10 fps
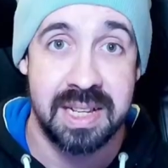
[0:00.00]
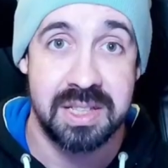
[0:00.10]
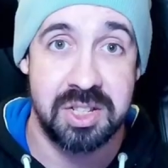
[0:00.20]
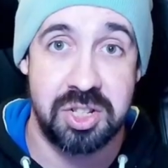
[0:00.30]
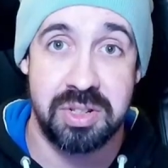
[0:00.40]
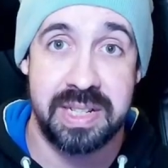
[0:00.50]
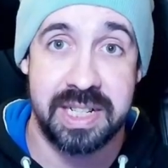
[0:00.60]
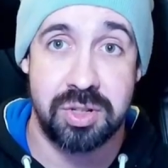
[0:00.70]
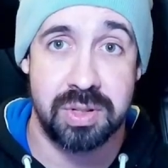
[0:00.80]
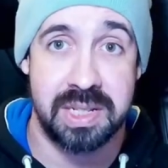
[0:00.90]
The duty
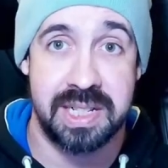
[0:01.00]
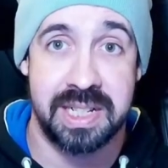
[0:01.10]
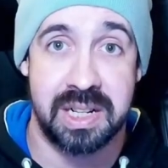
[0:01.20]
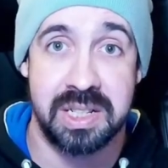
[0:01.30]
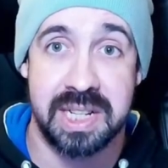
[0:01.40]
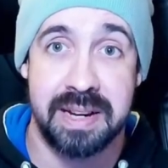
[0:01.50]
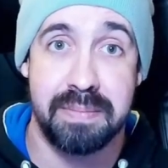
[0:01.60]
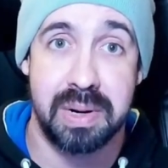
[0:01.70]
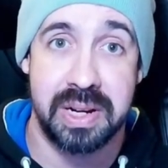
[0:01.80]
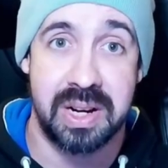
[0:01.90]
entrusted unto him
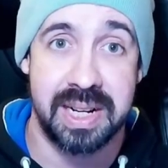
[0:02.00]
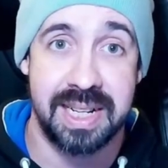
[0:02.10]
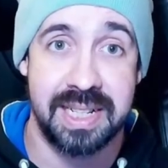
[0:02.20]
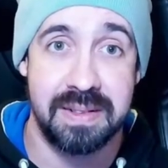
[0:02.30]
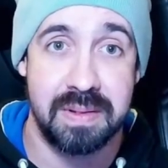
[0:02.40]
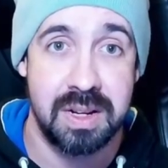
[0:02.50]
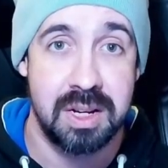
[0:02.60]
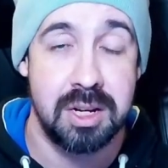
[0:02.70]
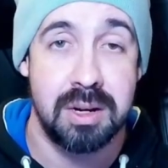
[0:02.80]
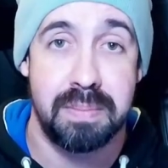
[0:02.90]
by Hydaelyn?
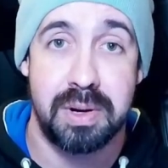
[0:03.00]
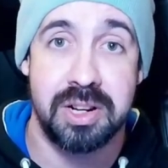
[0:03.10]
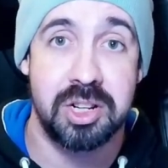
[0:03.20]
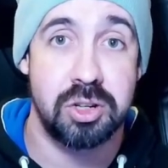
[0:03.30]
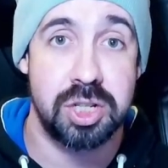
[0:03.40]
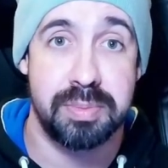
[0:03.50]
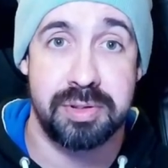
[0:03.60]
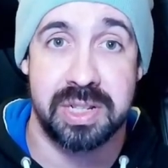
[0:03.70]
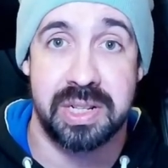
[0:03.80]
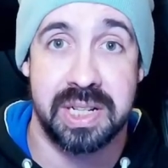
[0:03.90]
Byregot should
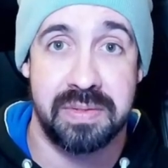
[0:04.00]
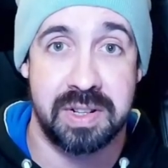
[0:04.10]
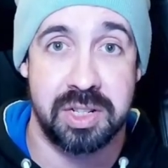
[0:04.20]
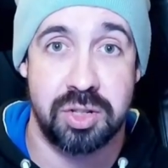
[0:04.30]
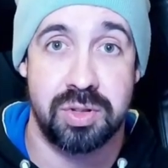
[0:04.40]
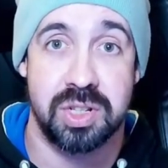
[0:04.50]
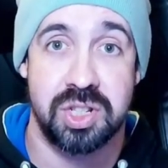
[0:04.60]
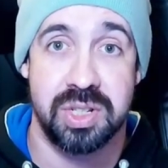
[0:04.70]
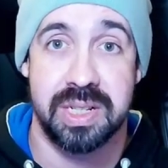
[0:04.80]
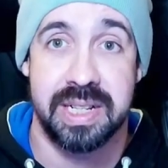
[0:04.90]
preside over
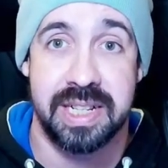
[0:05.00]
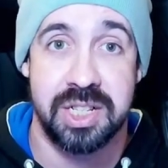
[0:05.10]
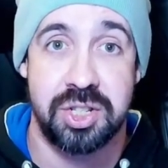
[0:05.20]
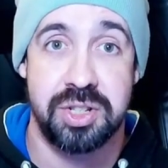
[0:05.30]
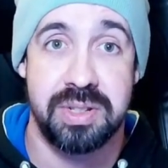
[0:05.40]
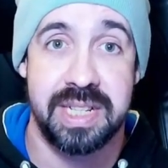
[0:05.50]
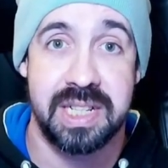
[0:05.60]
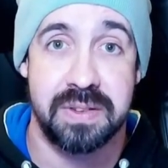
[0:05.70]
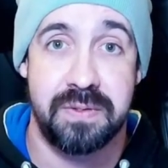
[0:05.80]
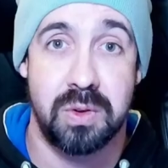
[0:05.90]
construction. His duty
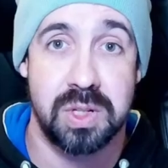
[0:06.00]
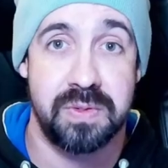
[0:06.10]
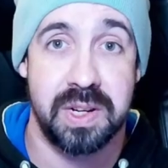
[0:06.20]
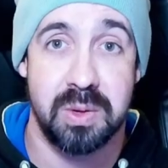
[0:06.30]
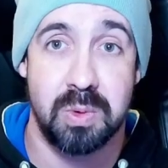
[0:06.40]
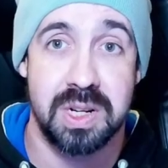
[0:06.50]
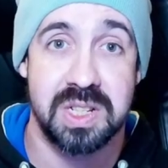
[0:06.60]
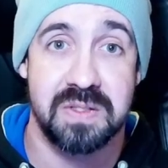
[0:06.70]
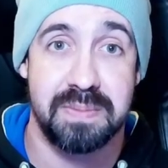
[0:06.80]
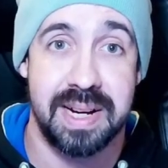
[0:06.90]
to fortify the works
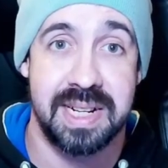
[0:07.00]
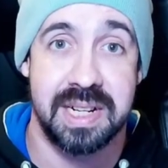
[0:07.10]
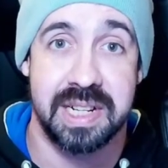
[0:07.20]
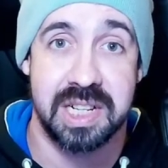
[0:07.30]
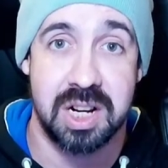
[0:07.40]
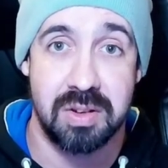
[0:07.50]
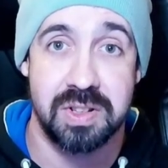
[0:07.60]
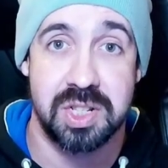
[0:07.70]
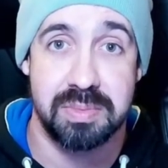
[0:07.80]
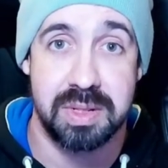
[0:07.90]
of men and
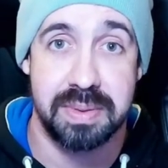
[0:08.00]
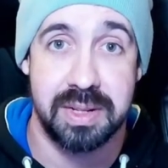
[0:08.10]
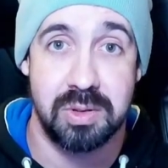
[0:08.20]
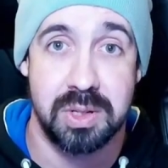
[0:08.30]
encourage them to build.